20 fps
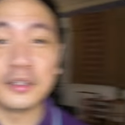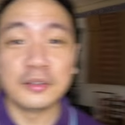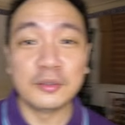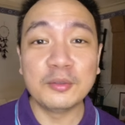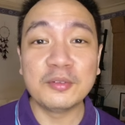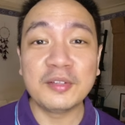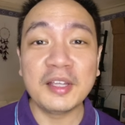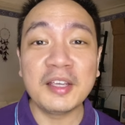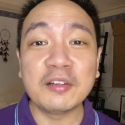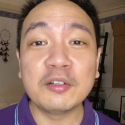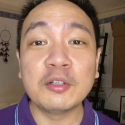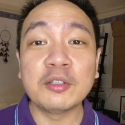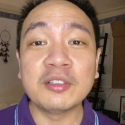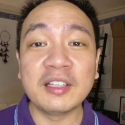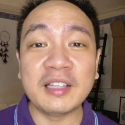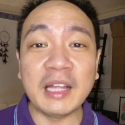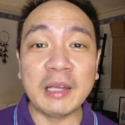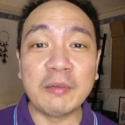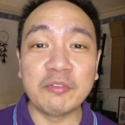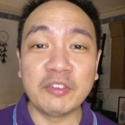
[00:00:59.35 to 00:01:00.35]
Do take note
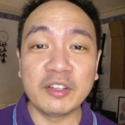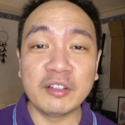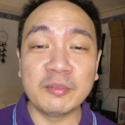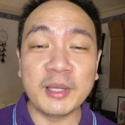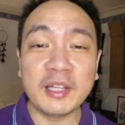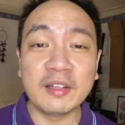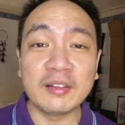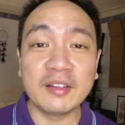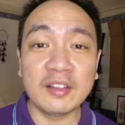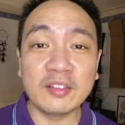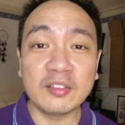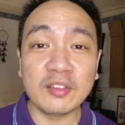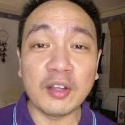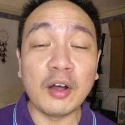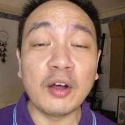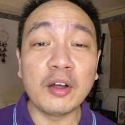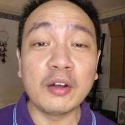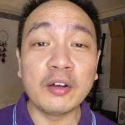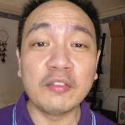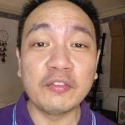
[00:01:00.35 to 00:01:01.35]
that I'm filming this
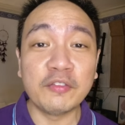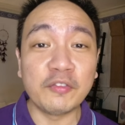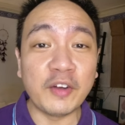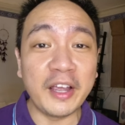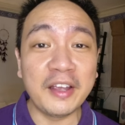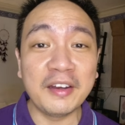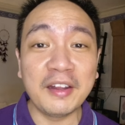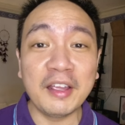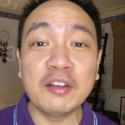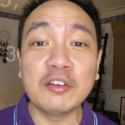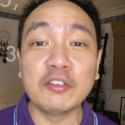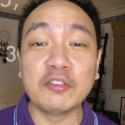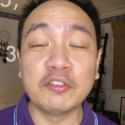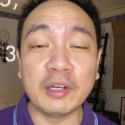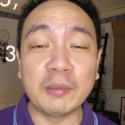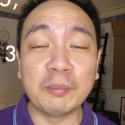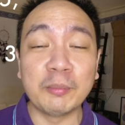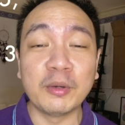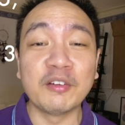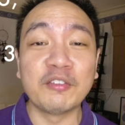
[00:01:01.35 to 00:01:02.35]
on Friday,
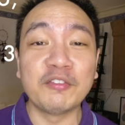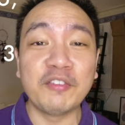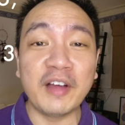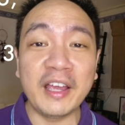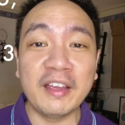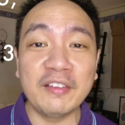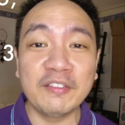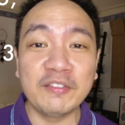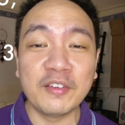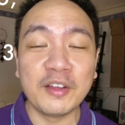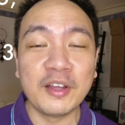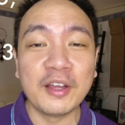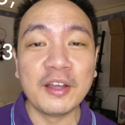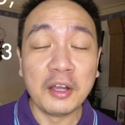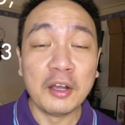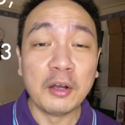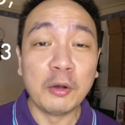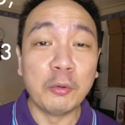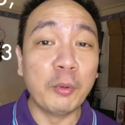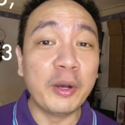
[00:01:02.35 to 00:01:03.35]
November
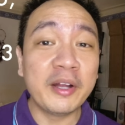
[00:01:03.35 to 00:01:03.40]
5.